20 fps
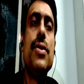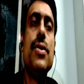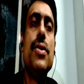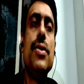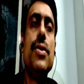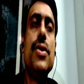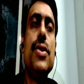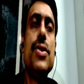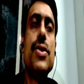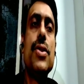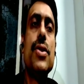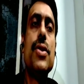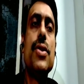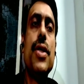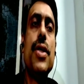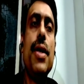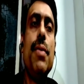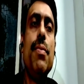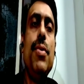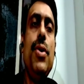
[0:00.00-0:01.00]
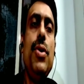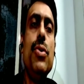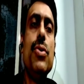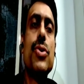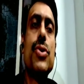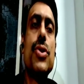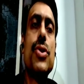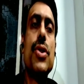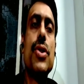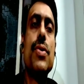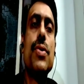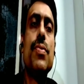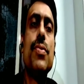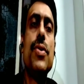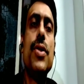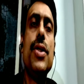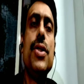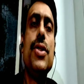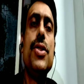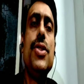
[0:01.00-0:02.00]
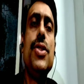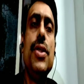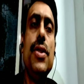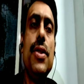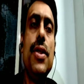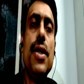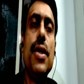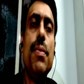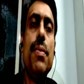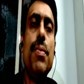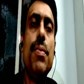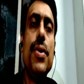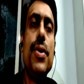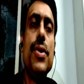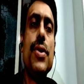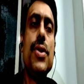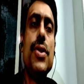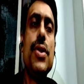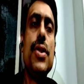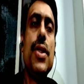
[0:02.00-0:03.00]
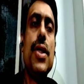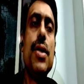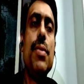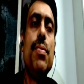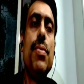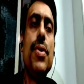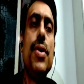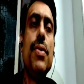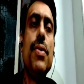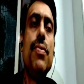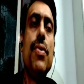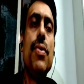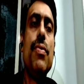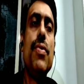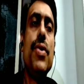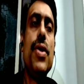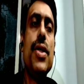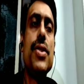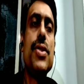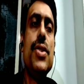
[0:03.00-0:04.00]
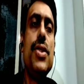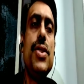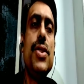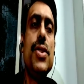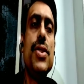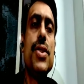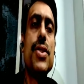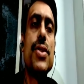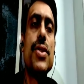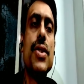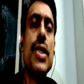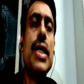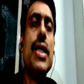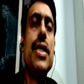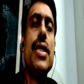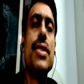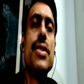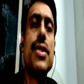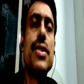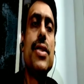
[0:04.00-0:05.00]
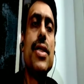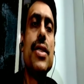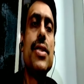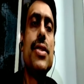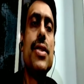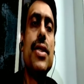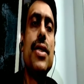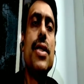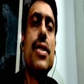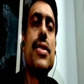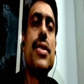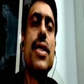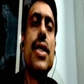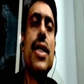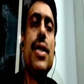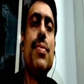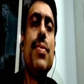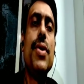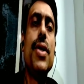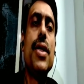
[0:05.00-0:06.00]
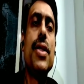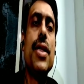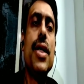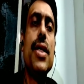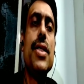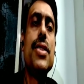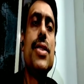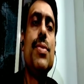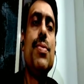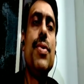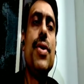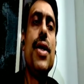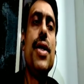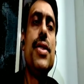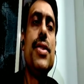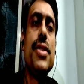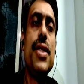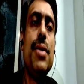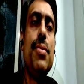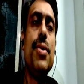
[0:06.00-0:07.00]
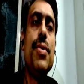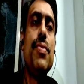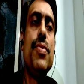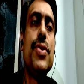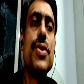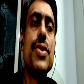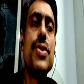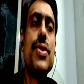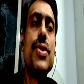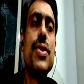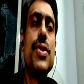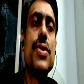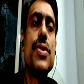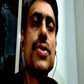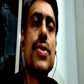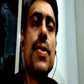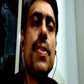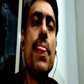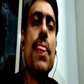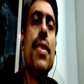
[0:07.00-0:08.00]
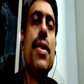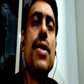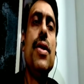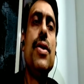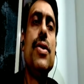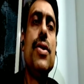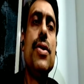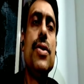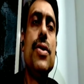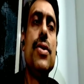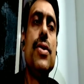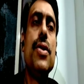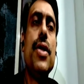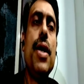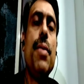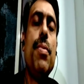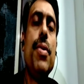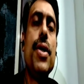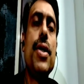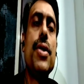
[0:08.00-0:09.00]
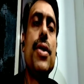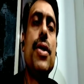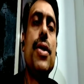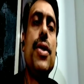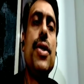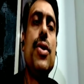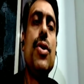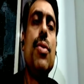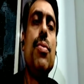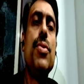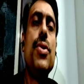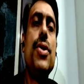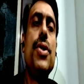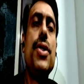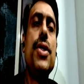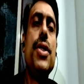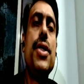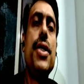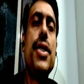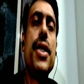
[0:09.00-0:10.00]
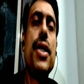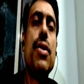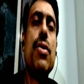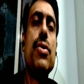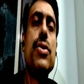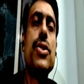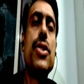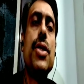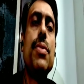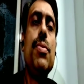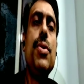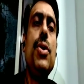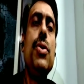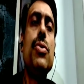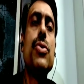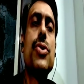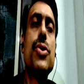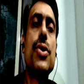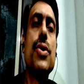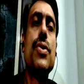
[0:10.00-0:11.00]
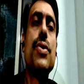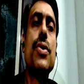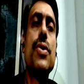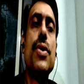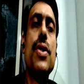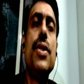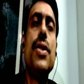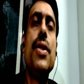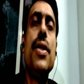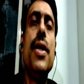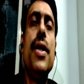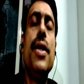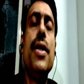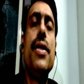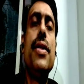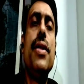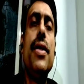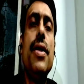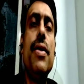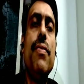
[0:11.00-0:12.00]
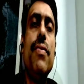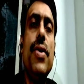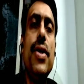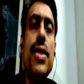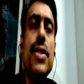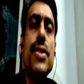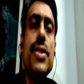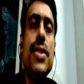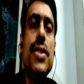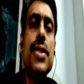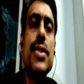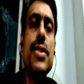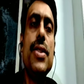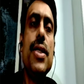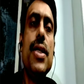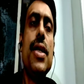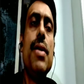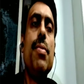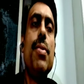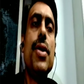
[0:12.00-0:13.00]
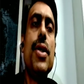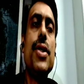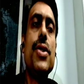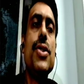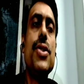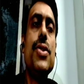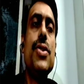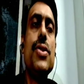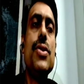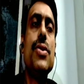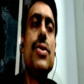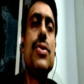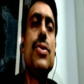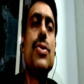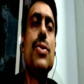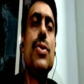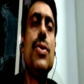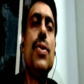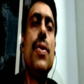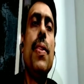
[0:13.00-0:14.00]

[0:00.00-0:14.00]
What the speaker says: this can be used. Then gene therapy for various diseases such as sickle cell anemia, thalassemia, enzyme deficiencies. Recombinant DNA technology can be used. Then there are various industrial applications. So